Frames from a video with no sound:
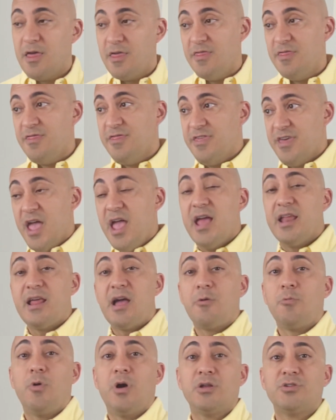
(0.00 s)
Then I
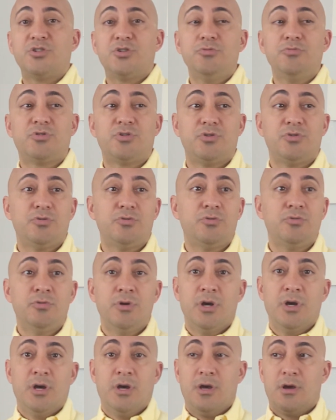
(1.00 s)
want you to
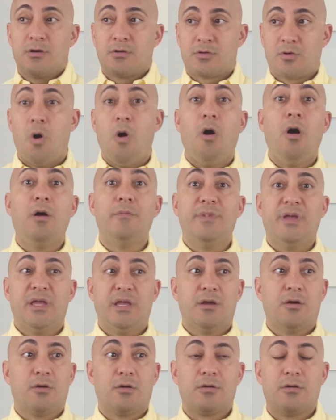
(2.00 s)
call
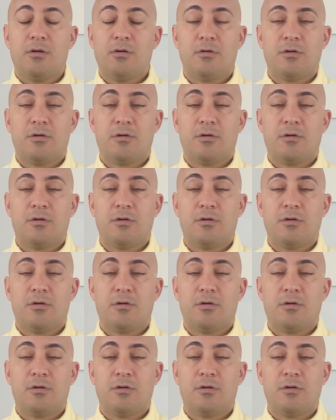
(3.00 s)
me or